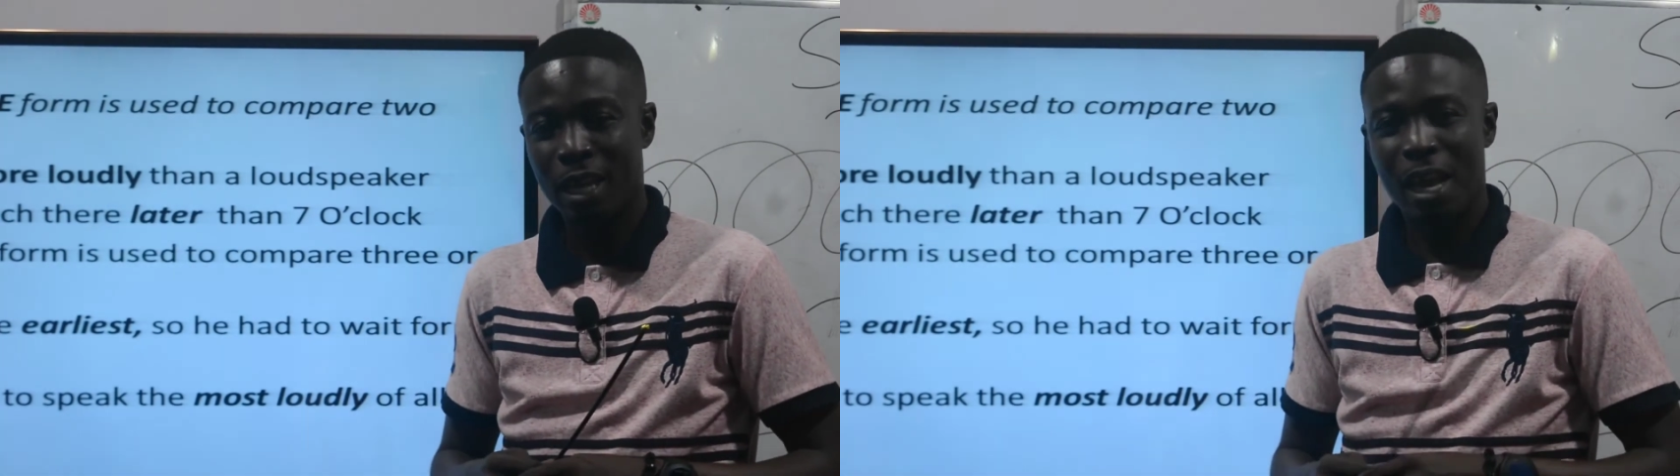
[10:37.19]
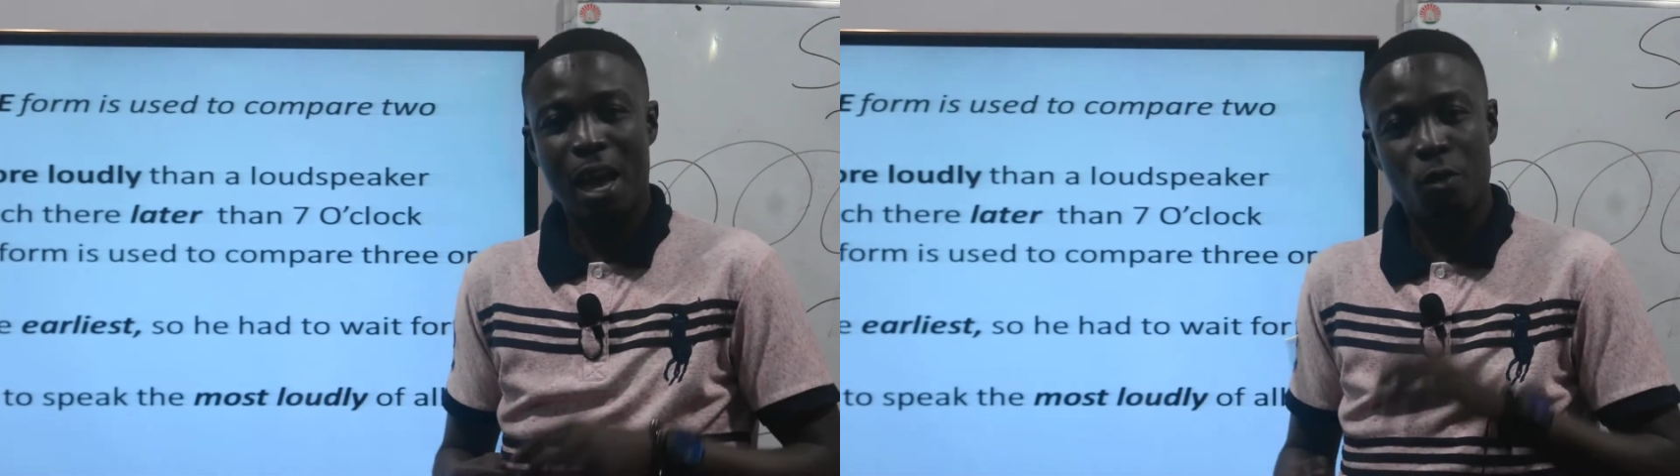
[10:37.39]

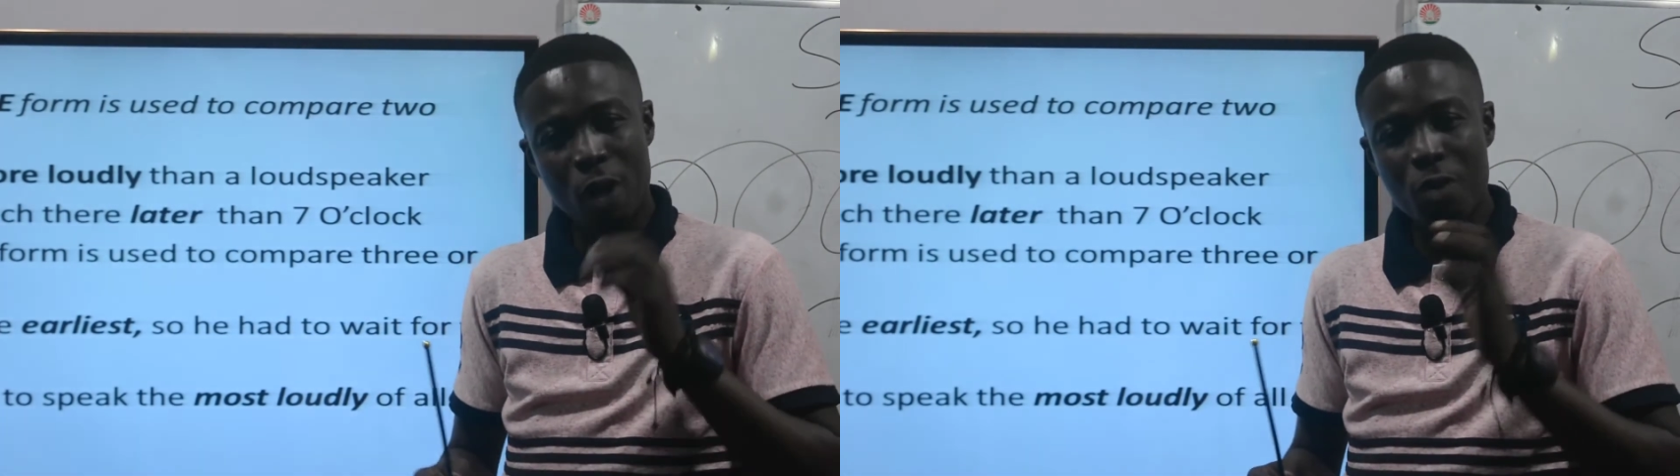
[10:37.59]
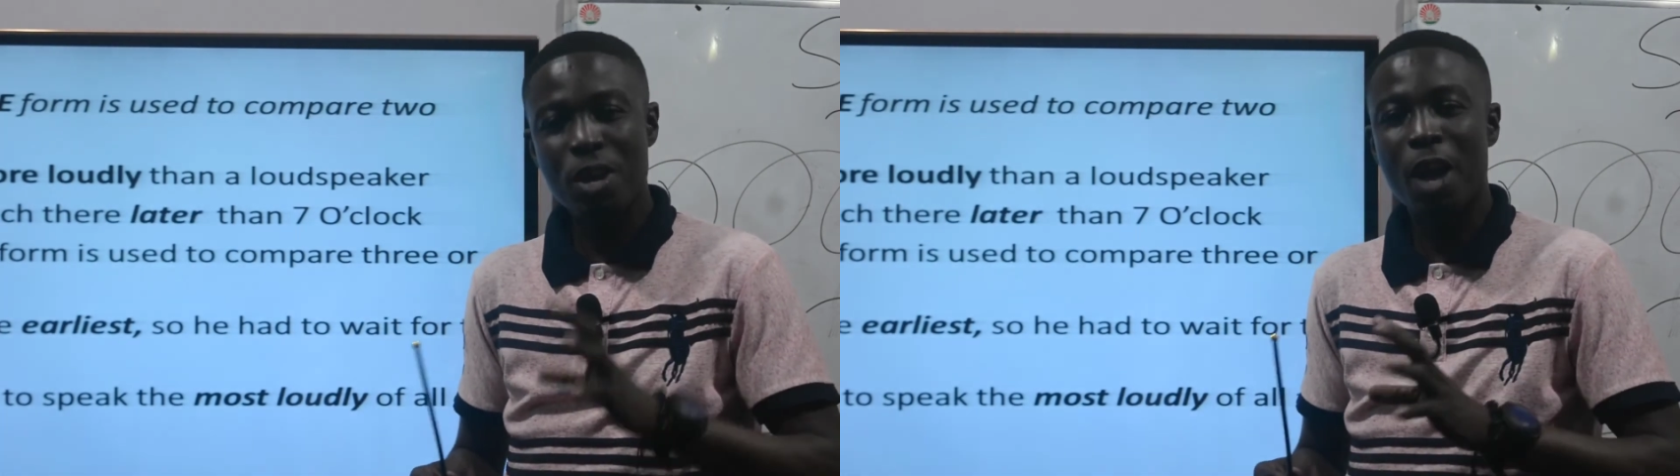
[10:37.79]
And
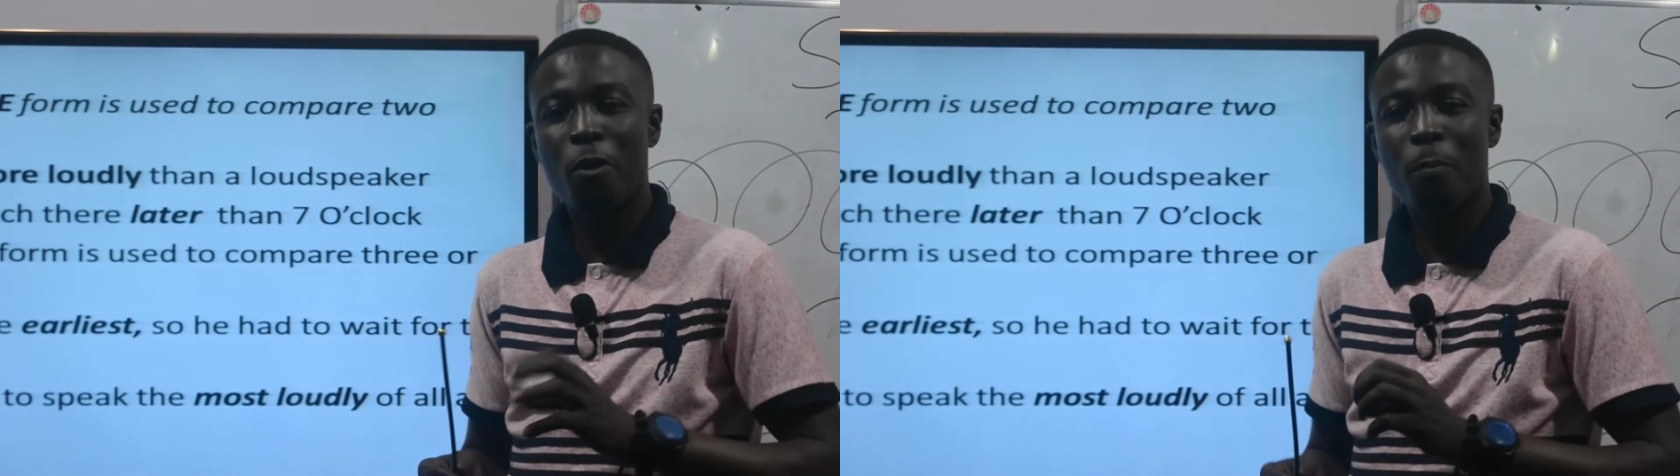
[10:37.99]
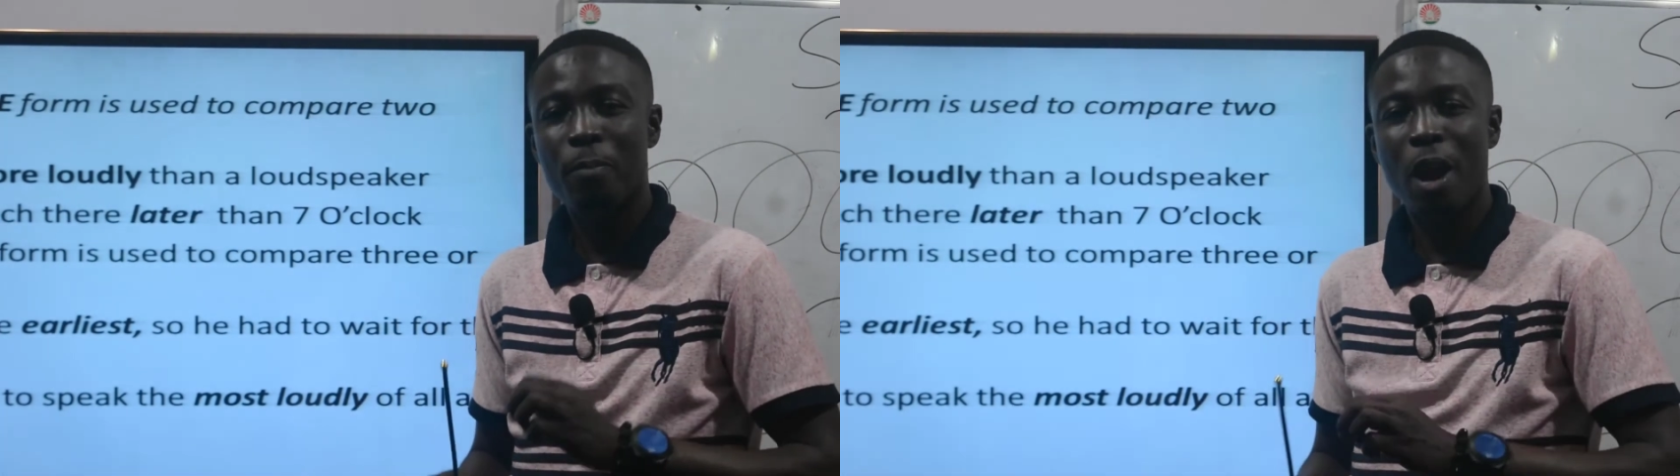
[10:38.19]
when we are
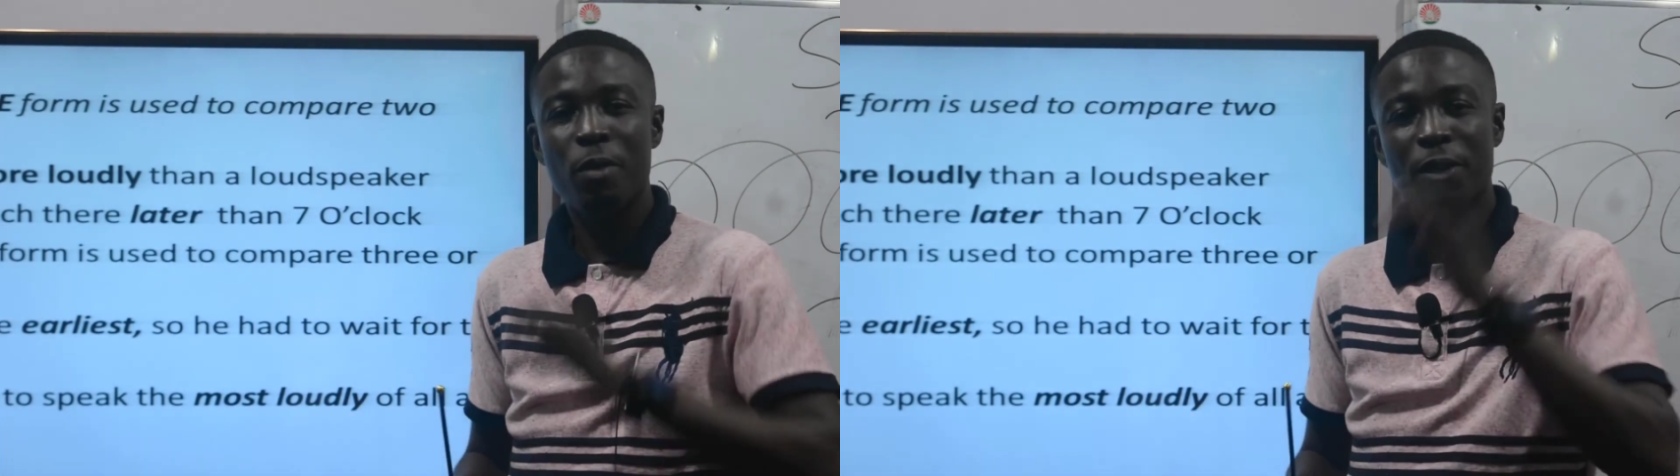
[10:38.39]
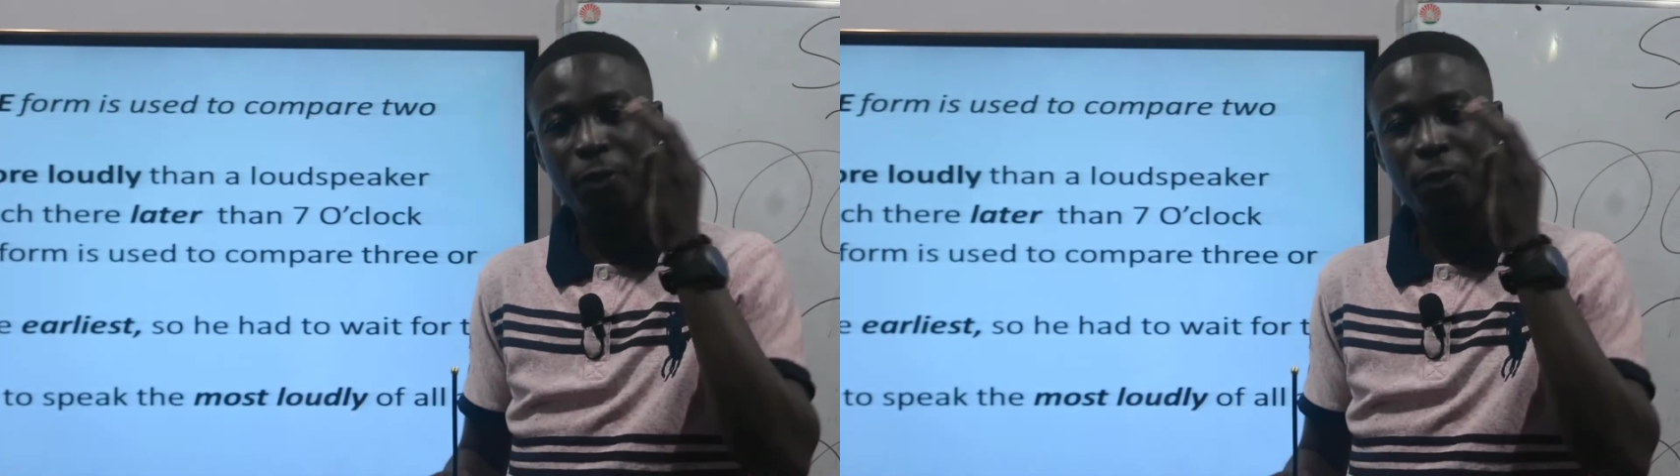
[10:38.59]
comparing